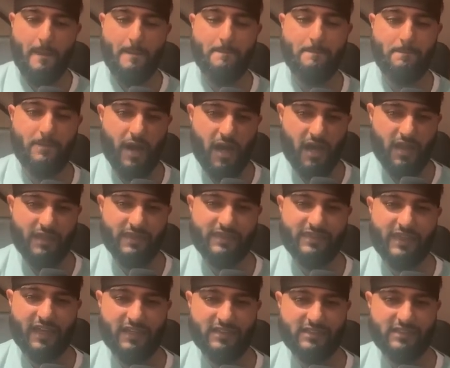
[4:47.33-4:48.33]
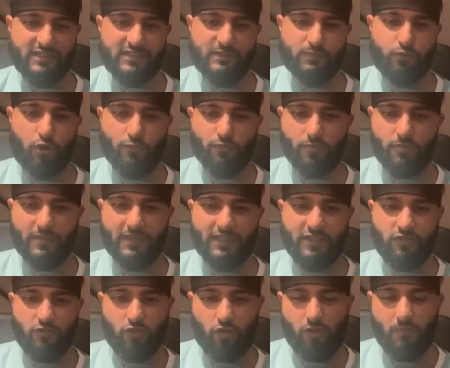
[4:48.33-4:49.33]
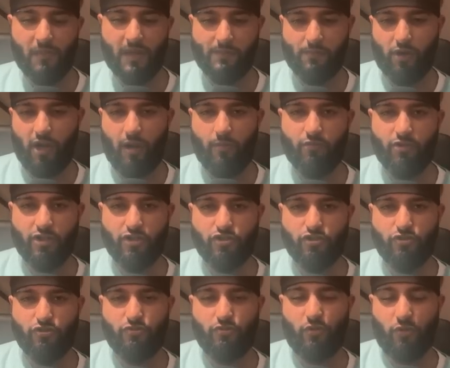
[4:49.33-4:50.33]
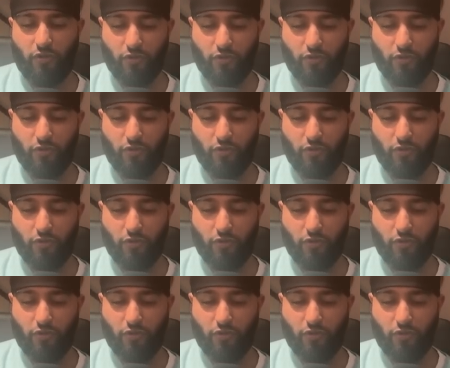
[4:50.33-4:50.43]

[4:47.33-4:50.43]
But that is probably not my primary issue.